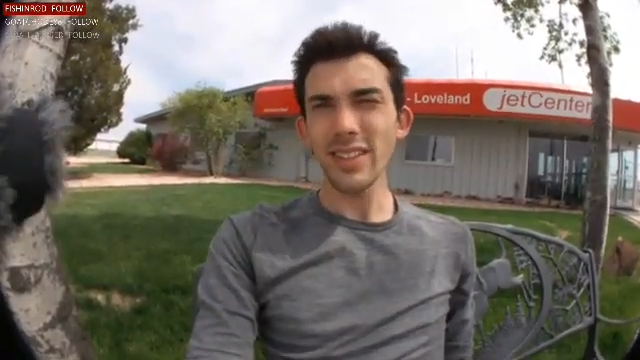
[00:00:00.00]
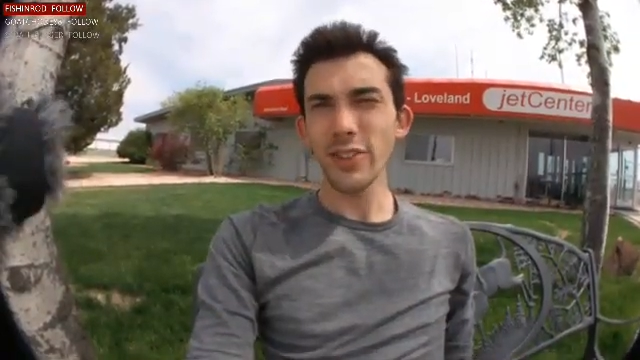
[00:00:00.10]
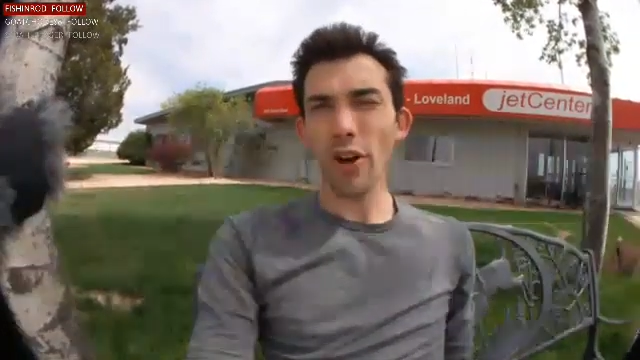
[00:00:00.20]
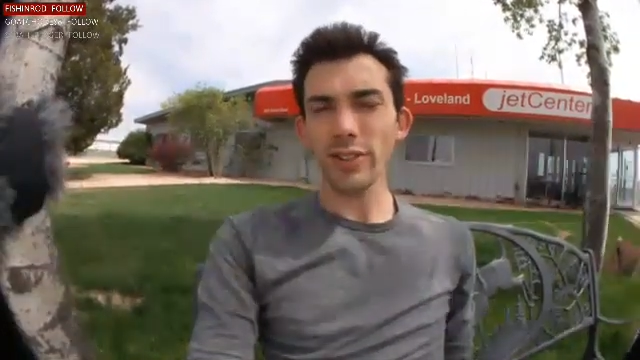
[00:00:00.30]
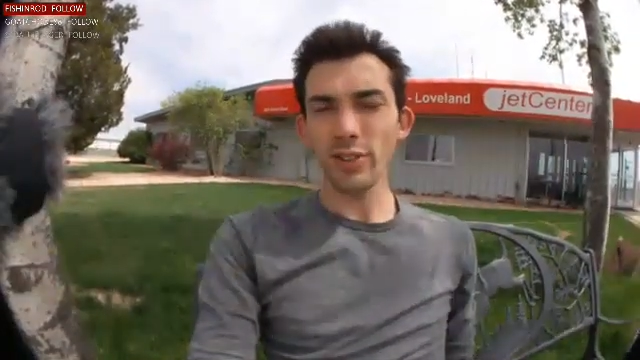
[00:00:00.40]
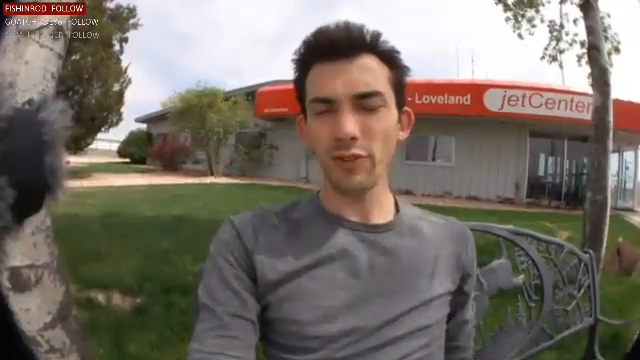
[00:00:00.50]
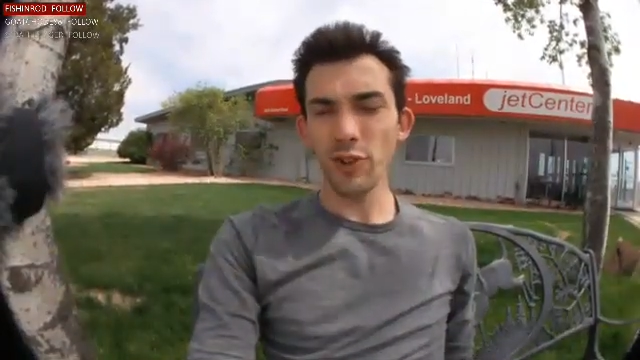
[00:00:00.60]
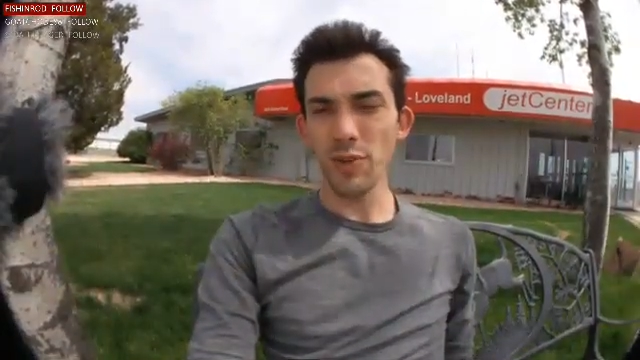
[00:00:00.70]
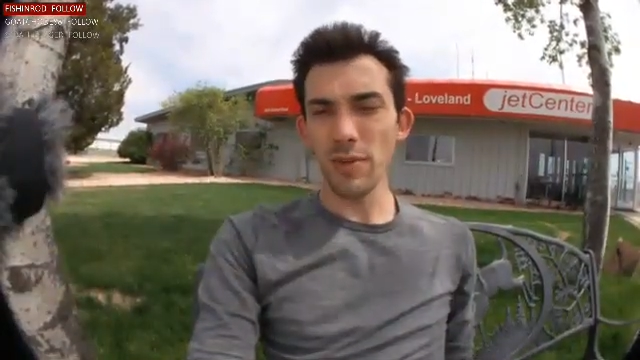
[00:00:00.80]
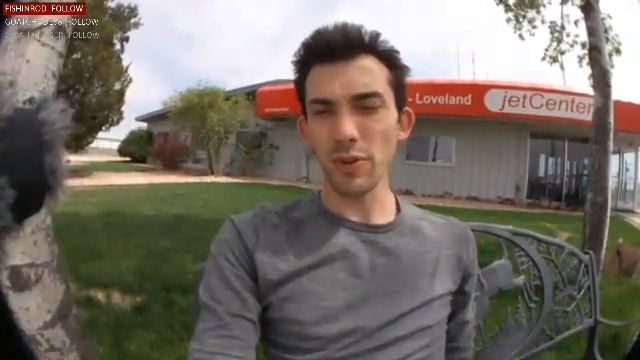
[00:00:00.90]
talked to a
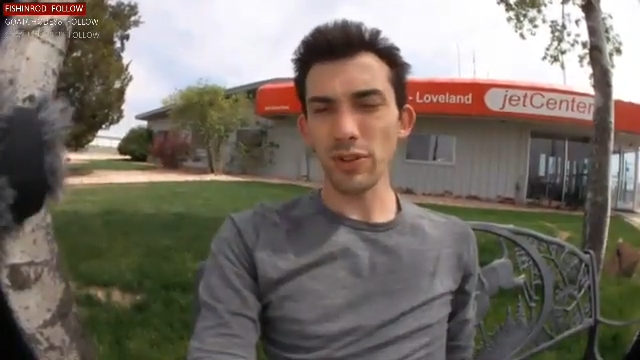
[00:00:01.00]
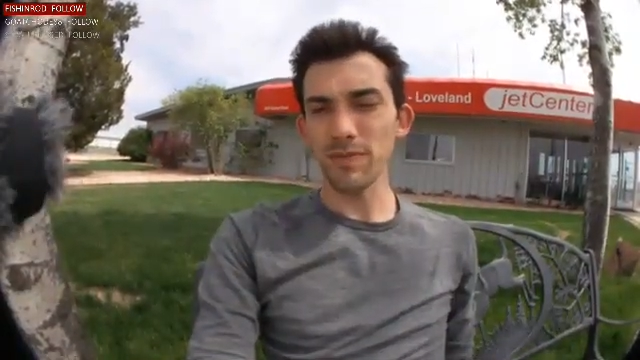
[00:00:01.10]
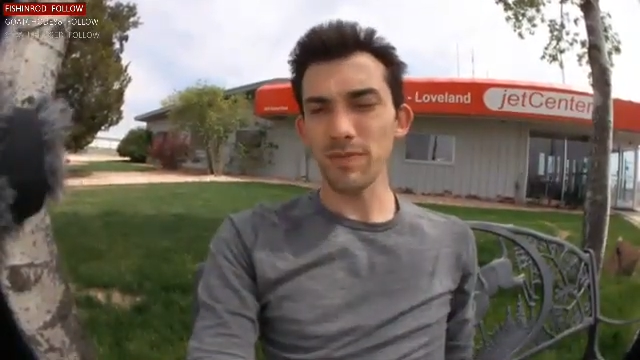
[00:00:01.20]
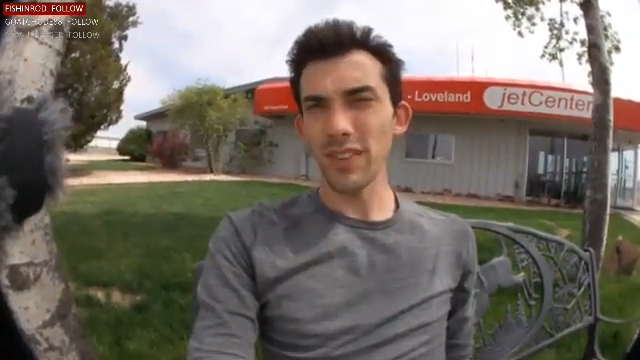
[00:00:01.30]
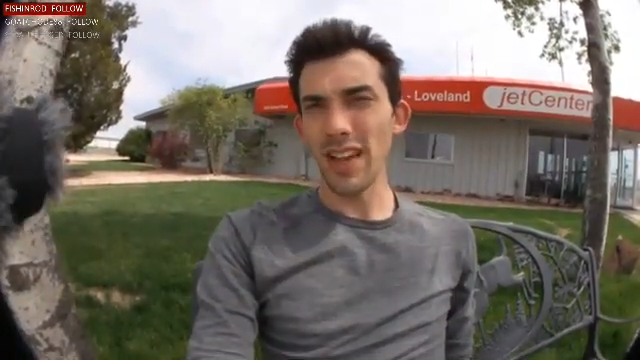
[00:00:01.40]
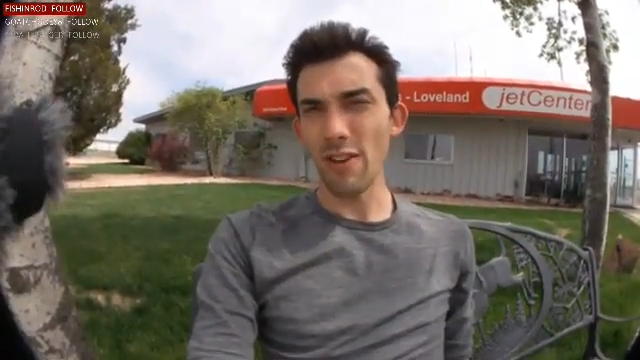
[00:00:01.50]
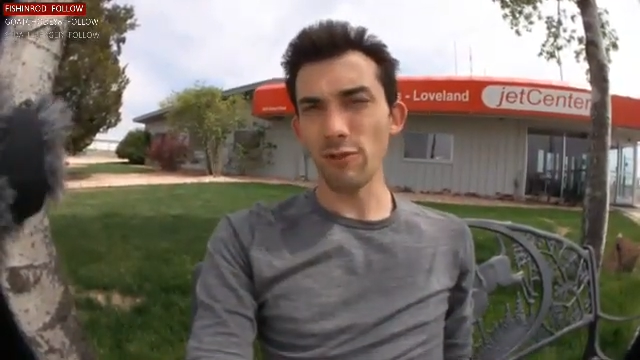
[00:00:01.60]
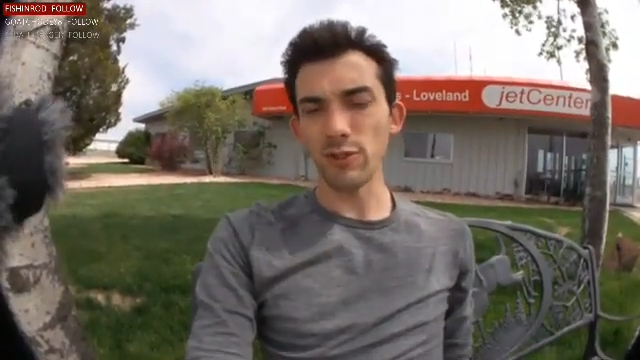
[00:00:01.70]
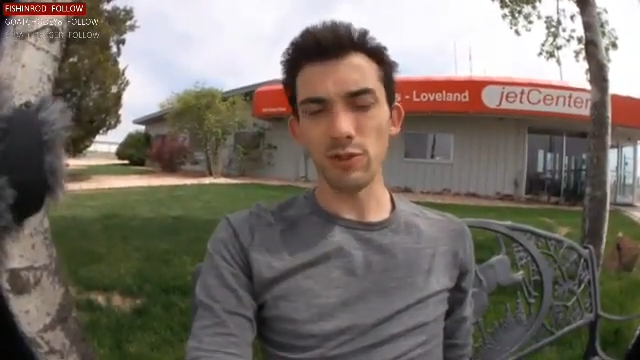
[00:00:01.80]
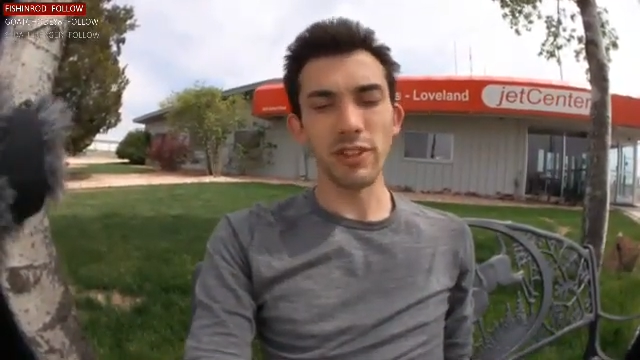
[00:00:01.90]
few people.
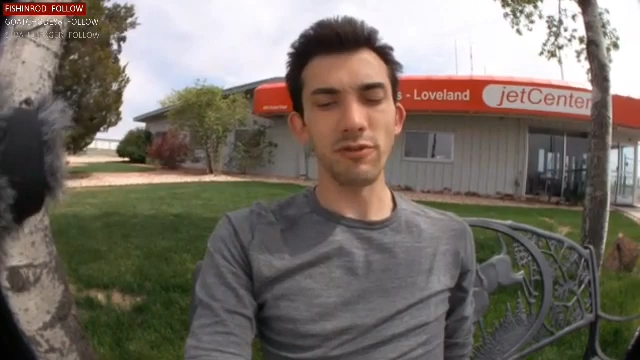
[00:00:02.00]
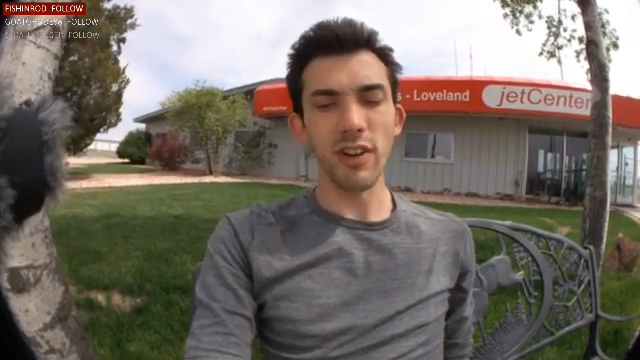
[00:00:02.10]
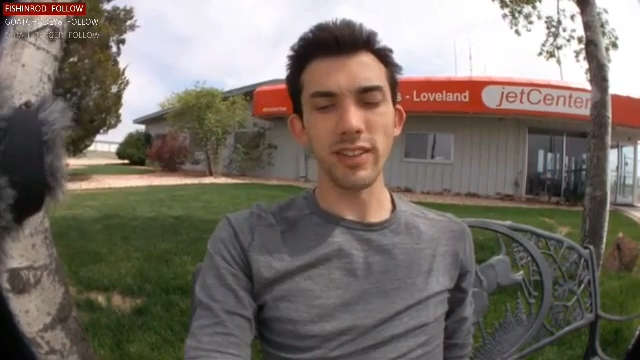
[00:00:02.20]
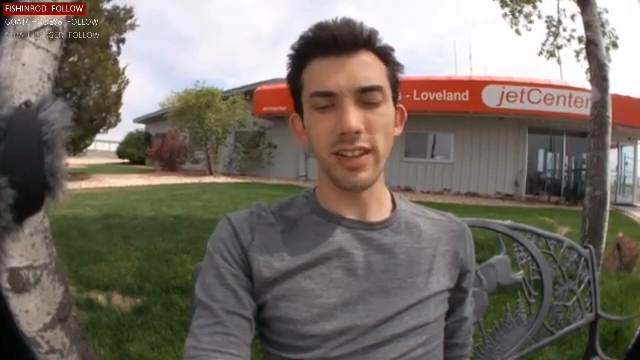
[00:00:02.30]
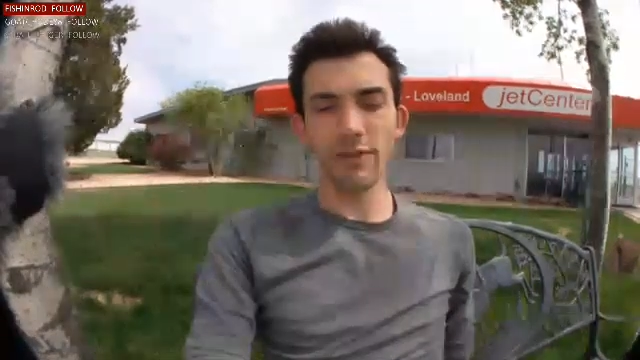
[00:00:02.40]
Everyone was really friendly.